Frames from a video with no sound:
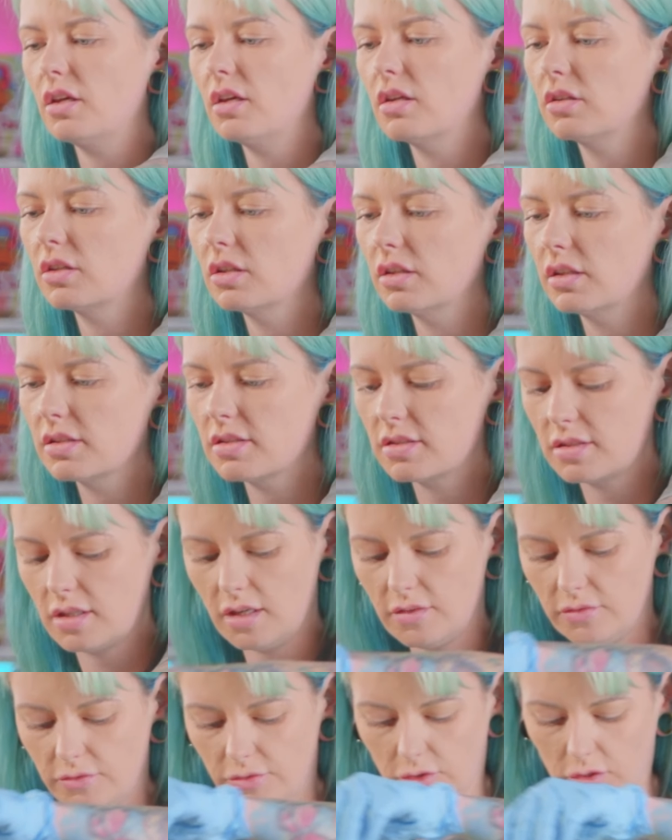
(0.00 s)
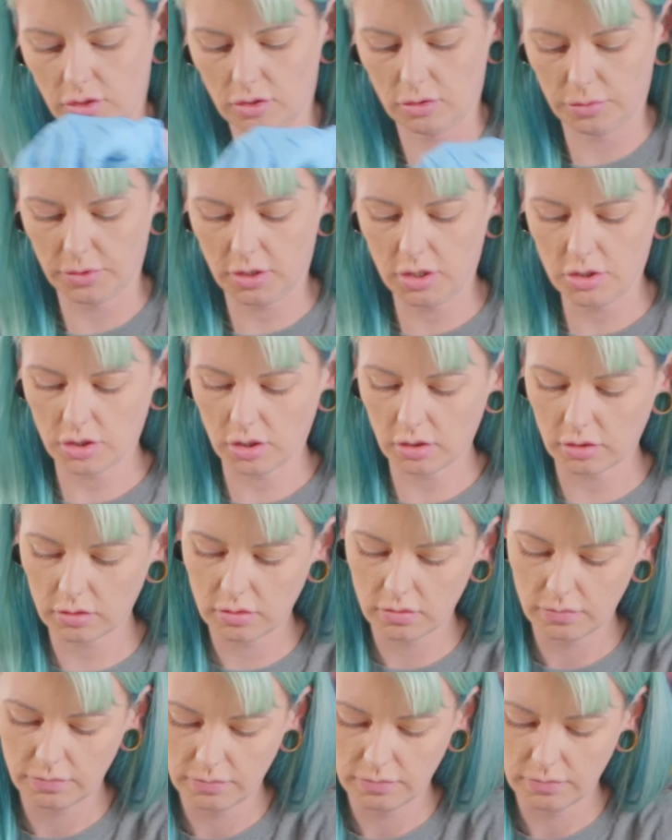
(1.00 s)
end can get saved for another project.